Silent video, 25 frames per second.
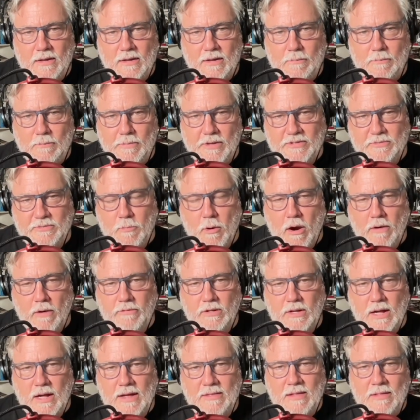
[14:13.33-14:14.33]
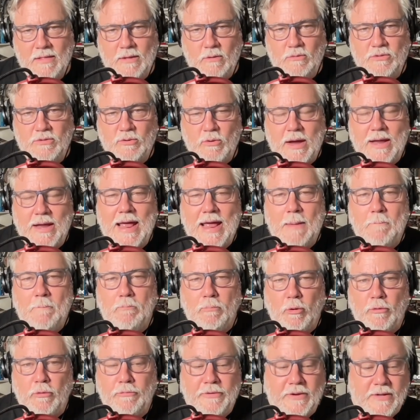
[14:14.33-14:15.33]
Miss Marvel. I thought that was great and
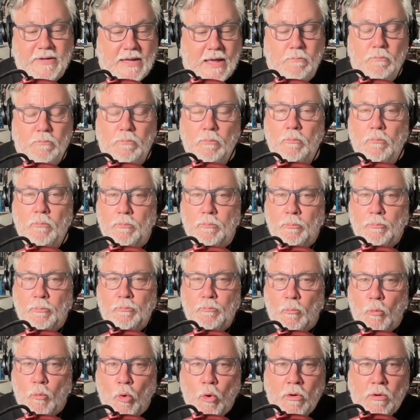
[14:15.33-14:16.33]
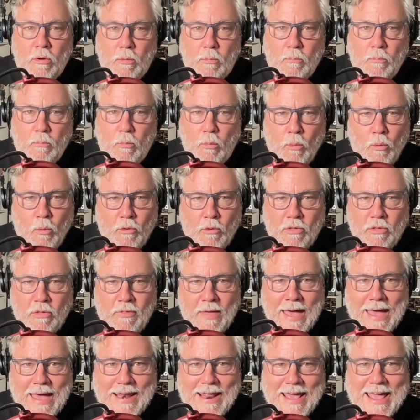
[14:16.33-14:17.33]
perfect, and more than
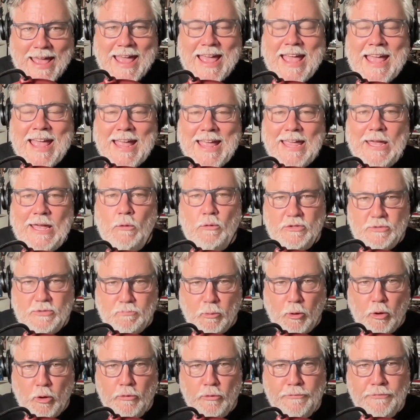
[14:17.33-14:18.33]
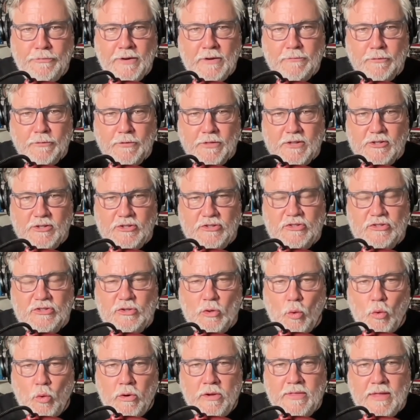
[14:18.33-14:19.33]
that, it was perfect for the
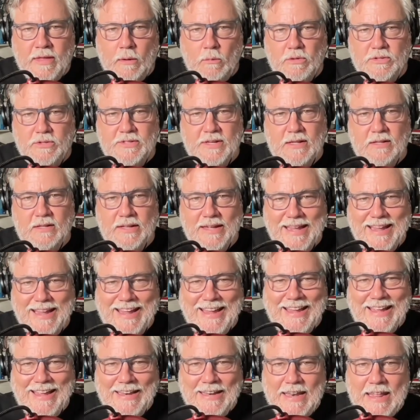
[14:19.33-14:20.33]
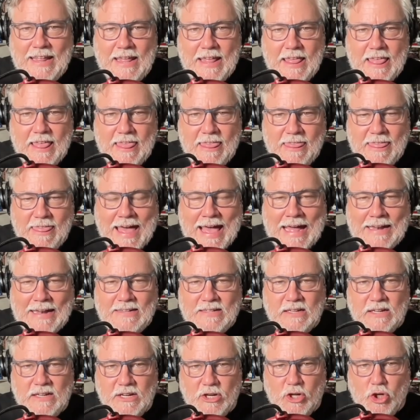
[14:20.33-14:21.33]
story they were telling in that
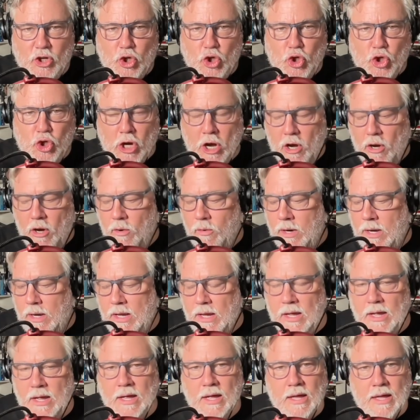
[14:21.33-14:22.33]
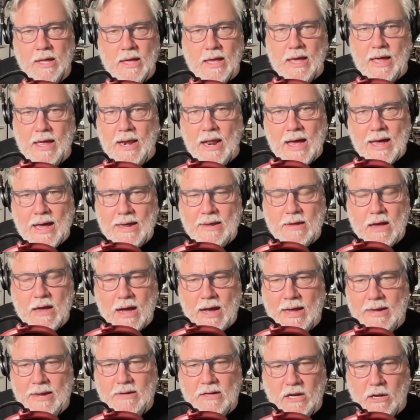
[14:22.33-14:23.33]
show. And
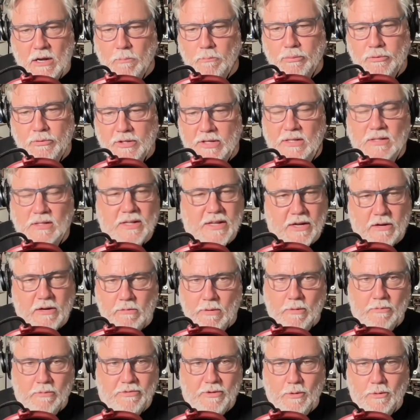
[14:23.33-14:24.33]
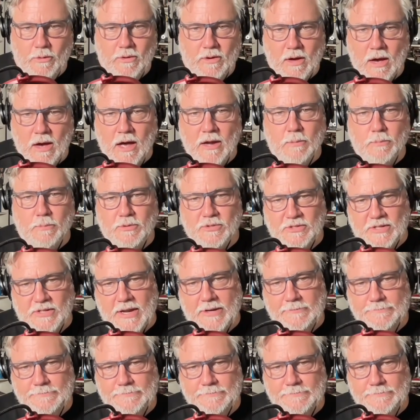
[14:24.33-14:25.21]
I completely agree with you, 100%.